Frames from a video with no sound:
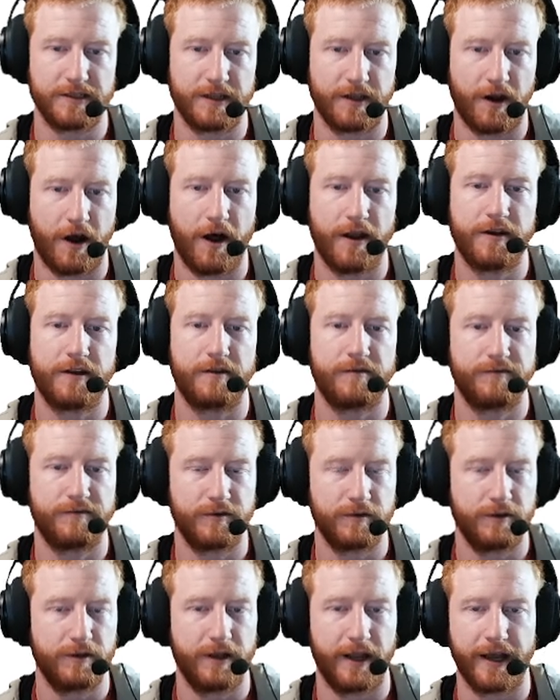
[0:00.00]
that aren't the
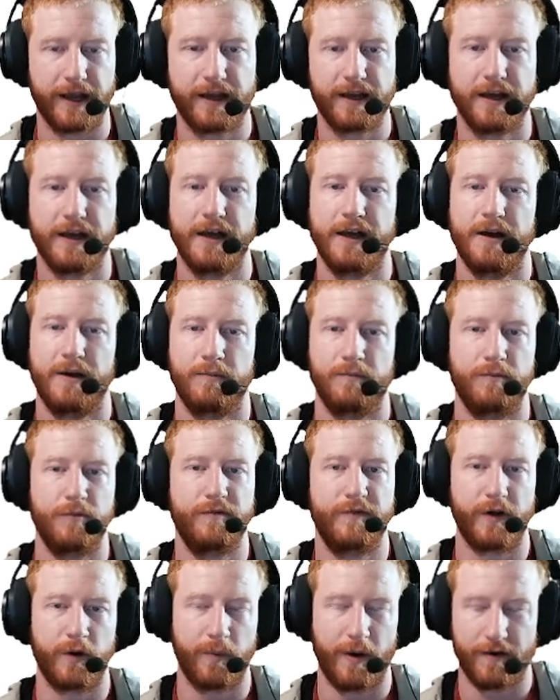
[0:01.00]
full like
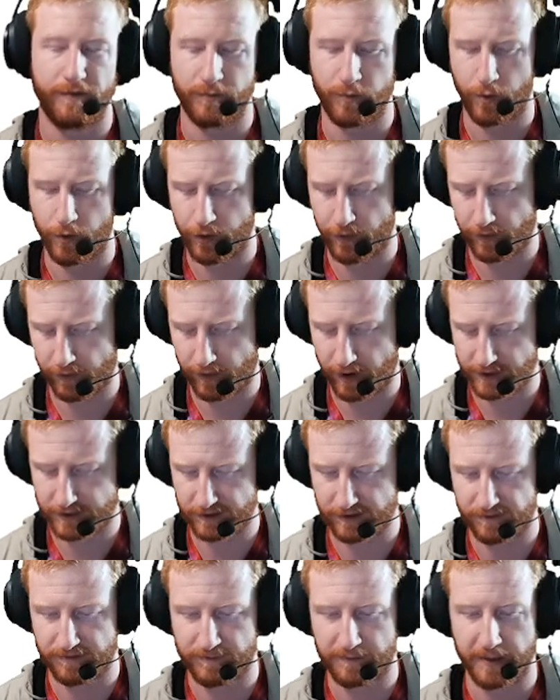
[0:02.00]
moving away from
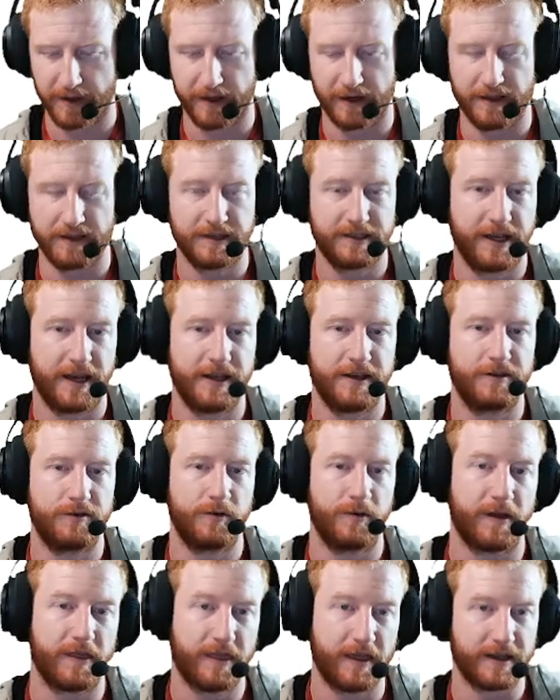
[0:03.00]
autoregressive, but instead
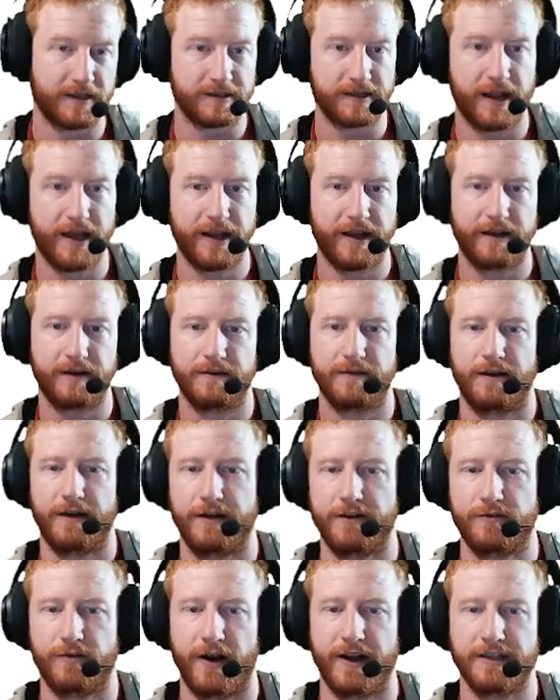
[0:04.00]
doing things like
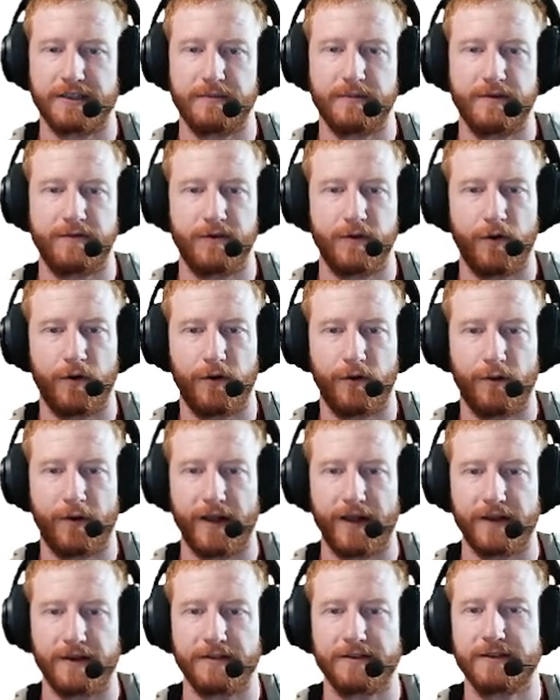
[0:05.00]
trying some different
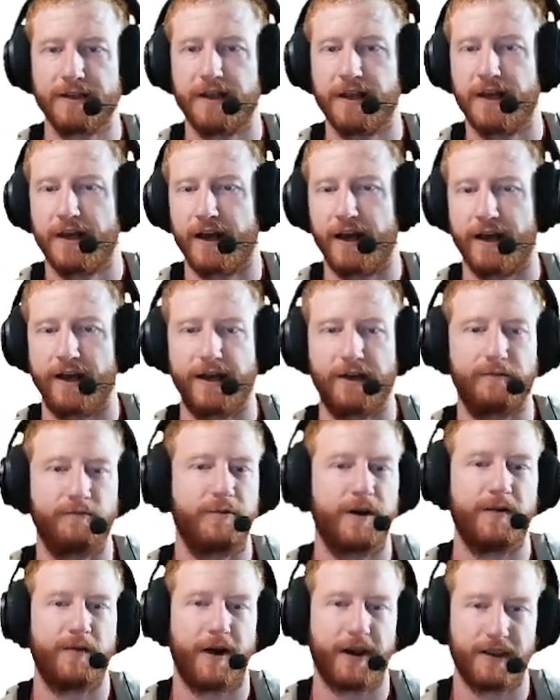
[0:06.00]
orderings,
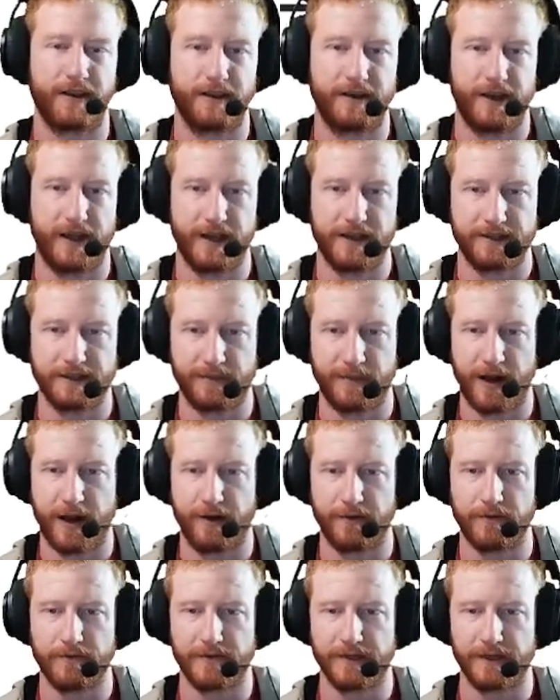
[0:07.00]
rewriting the data somehow
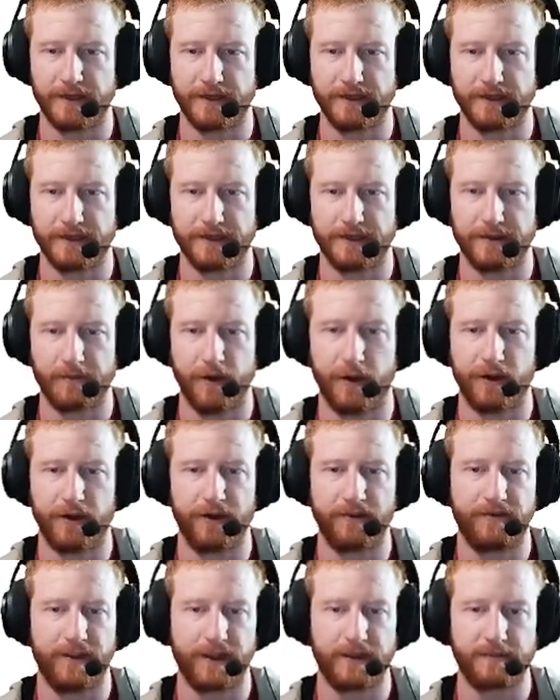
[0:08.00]
using an existing model
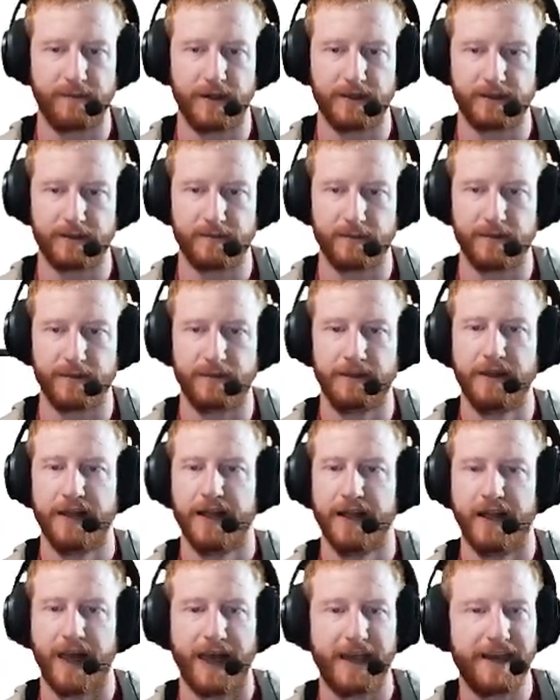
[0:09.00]
if that's possible.
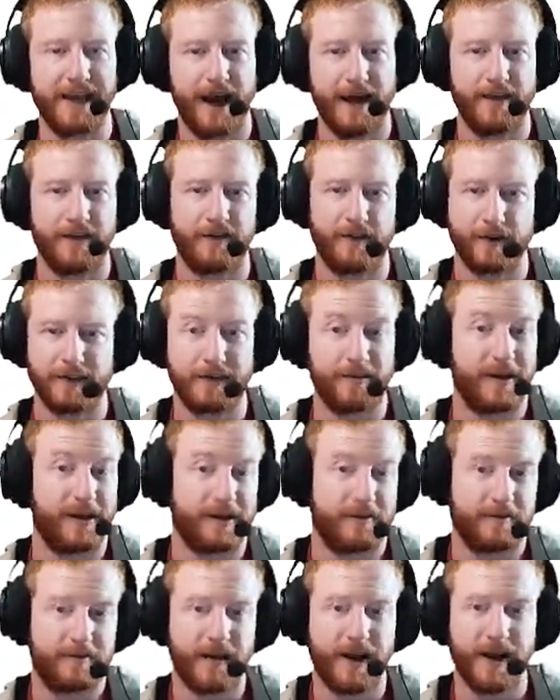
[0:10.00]
Any other tricks that we can
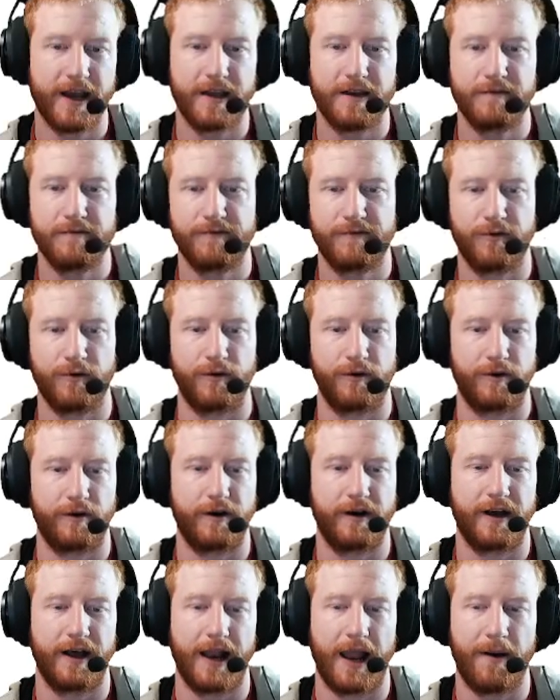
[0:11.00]
find for
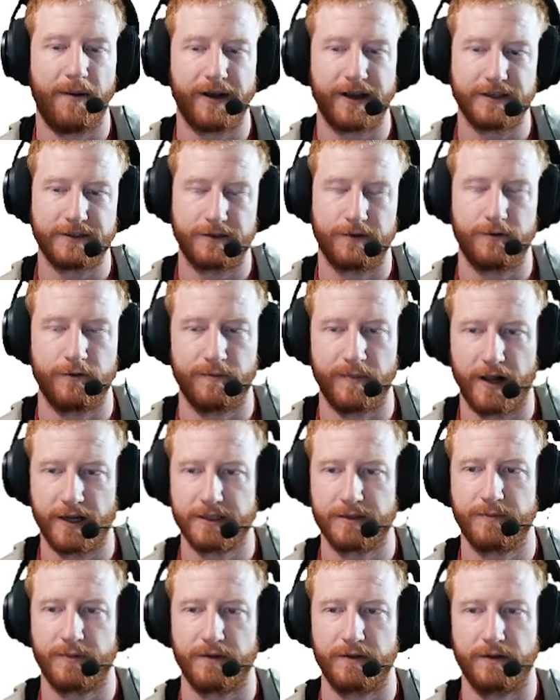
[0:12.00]
allowing us to do
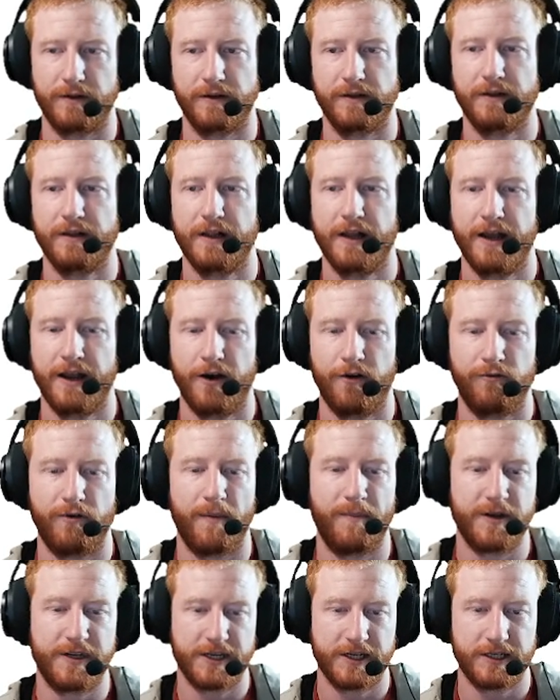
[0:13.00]
multiple
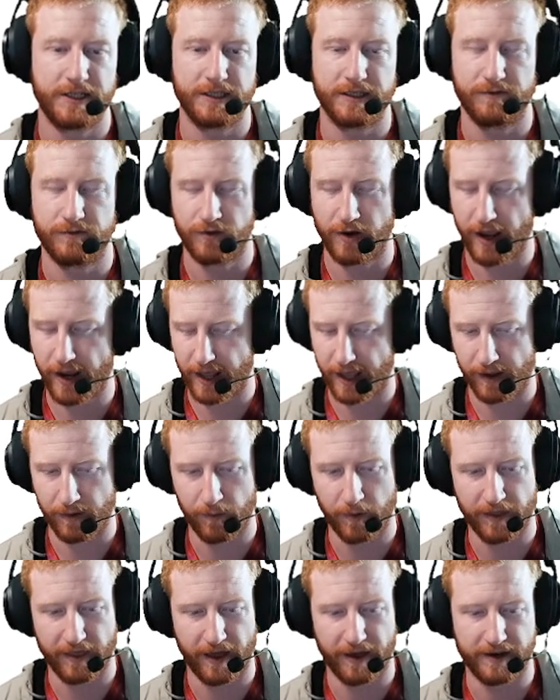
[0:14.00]
repetitions of training
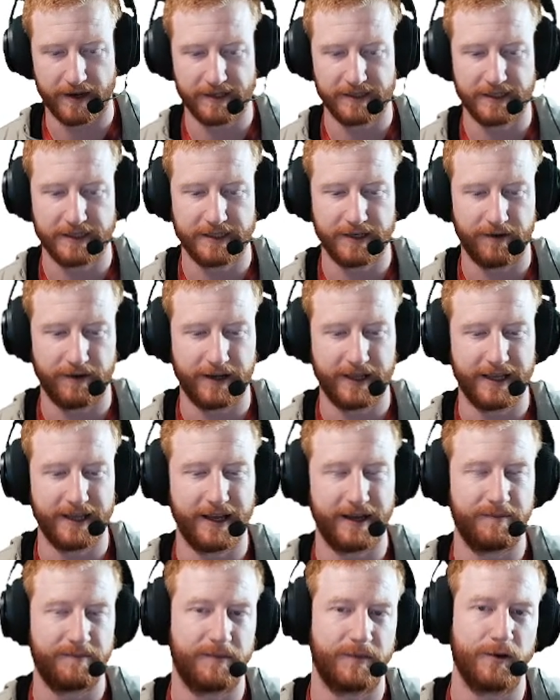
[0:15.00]
without necessarily
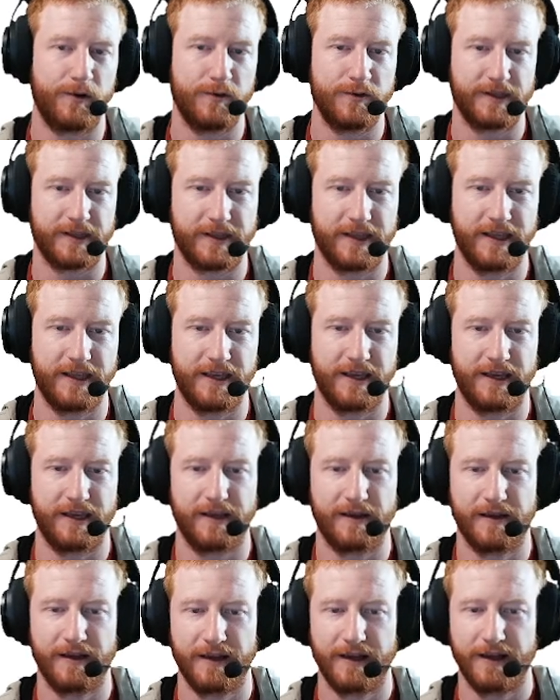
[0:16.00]
losing the
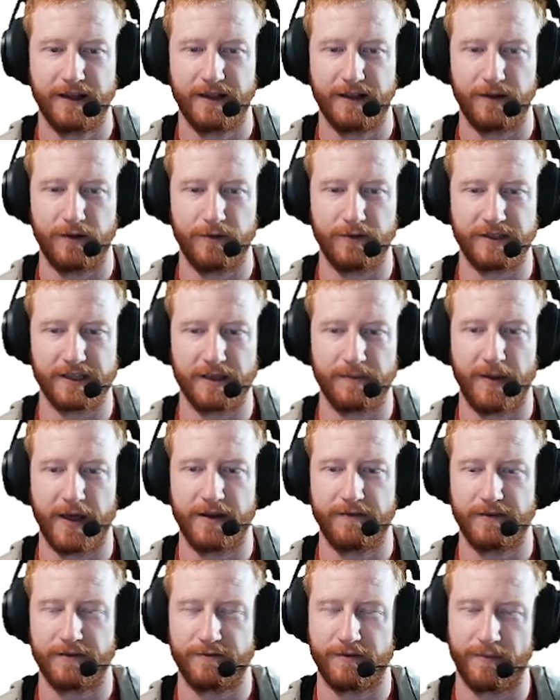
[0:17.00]

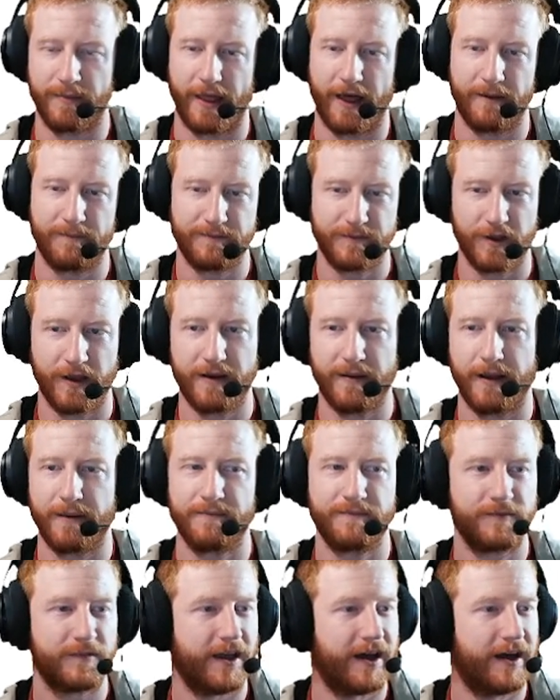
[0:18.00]
benefit from that. So anyway,
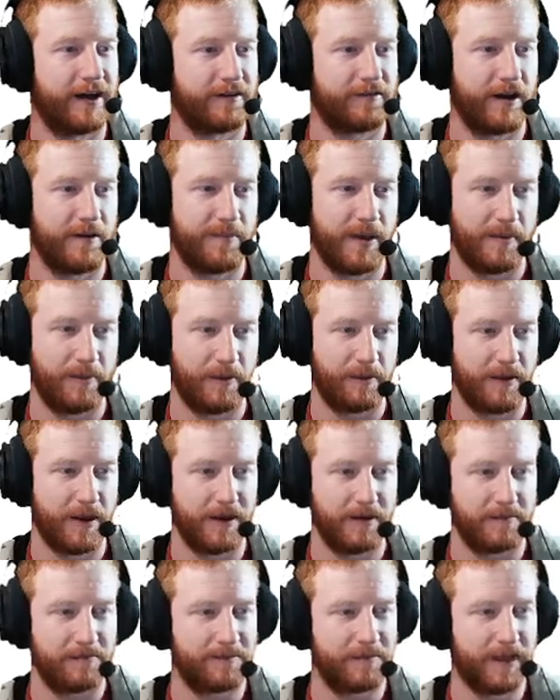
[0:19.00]
great paper, great
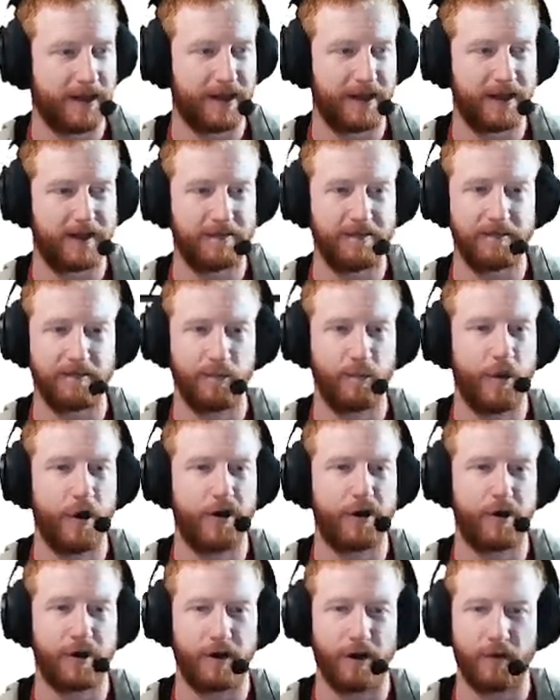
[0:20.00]

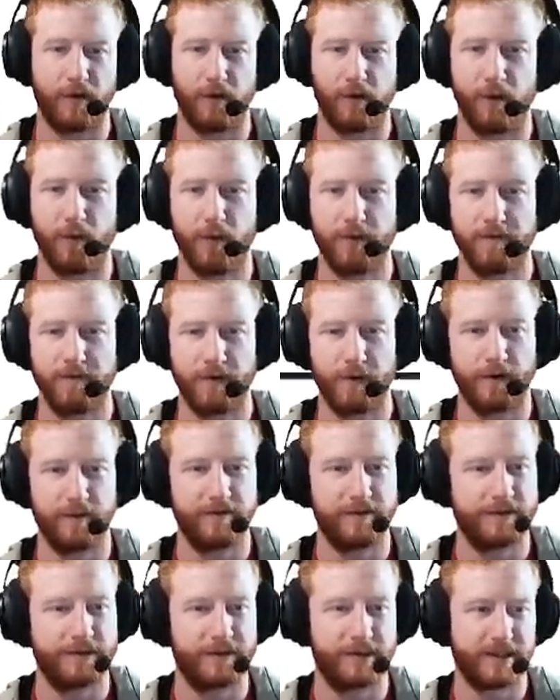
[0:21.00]
work on all involved,
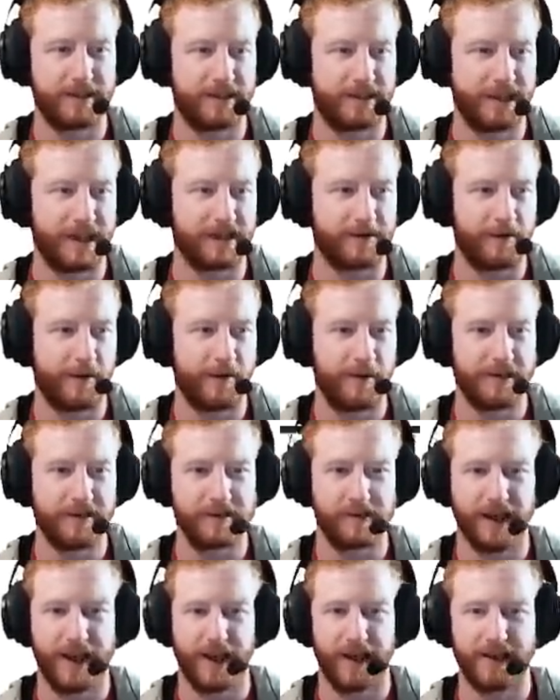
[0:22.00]
suggesting experiments
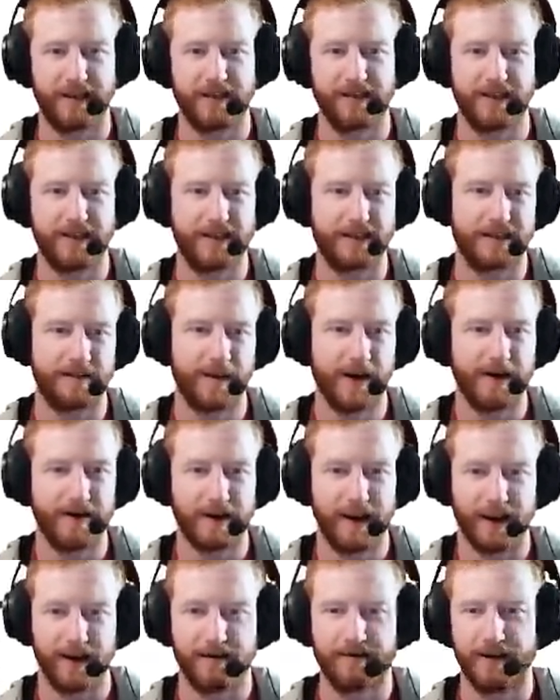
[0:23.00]
and testing them out
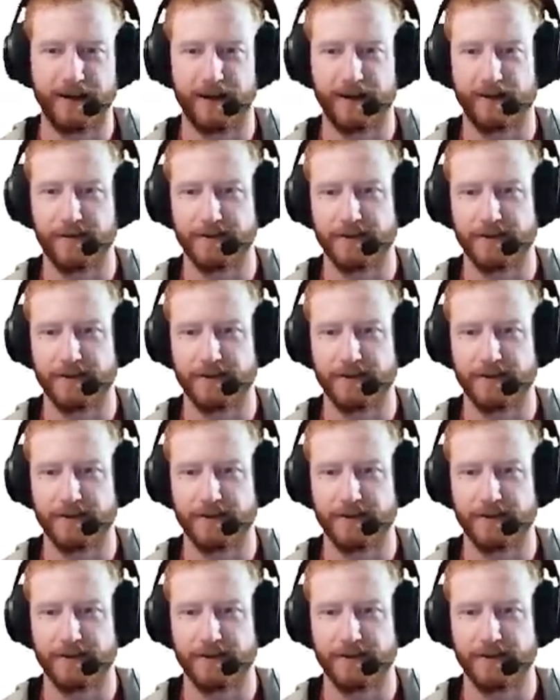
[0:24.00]
and finding those